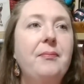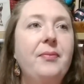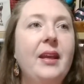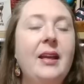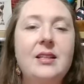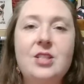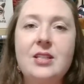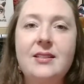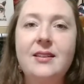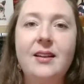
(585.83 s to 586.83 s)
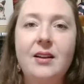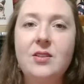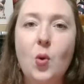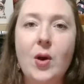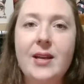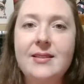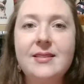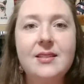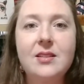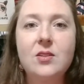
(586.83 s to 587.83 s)
it just, toy
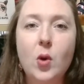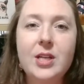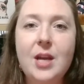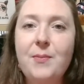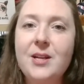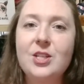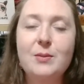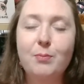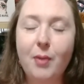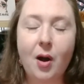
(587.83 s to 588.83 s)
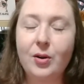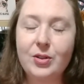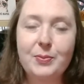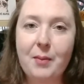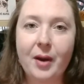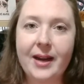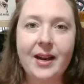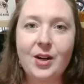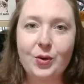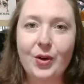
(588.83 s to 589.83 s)
shaping just boggles my brain. I
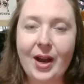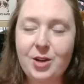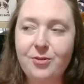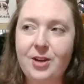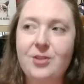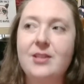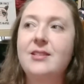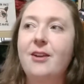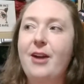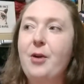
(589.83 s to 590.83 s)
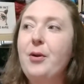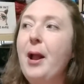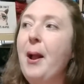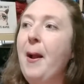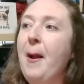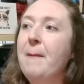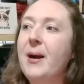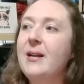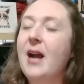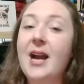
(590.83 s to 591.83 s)
don't know how you figure this stuff out.
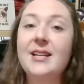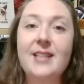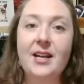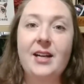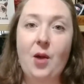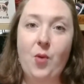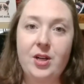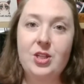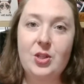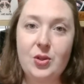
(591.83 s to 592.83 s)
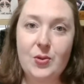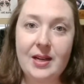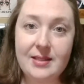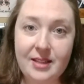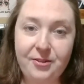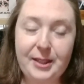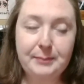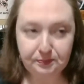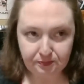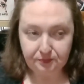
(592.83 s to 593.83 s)
But I decided I wanted to do a stuffy.
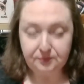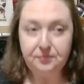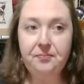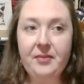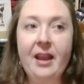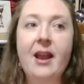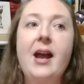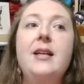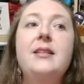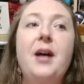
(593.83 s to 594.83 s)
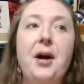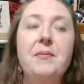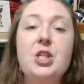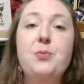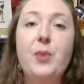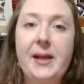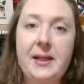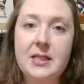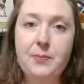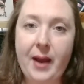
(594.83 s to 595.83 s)
And just bringing
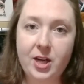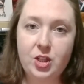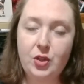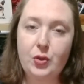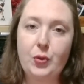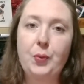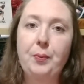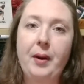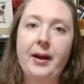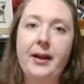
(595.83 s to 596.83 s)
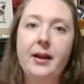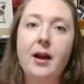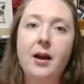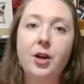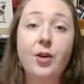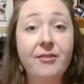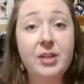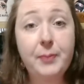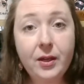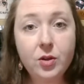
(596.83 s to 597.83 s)
this back to my Crafty
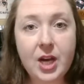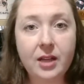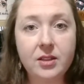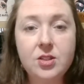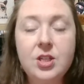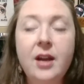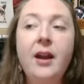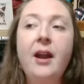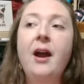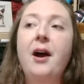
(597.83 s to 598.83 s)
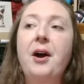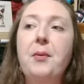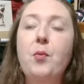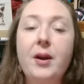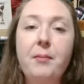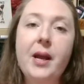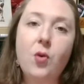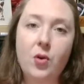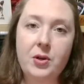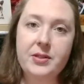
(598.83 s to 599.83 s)
Bingo Challenge, one of my
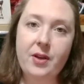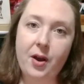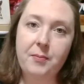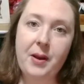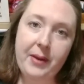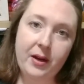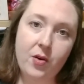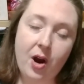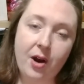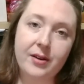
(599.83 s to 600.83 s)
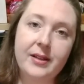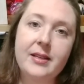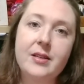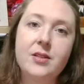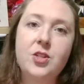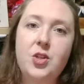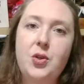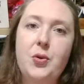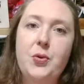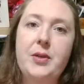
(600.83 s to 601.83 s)
goals on my bingo card is
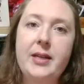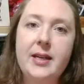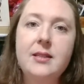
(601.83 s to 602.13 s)
to knit,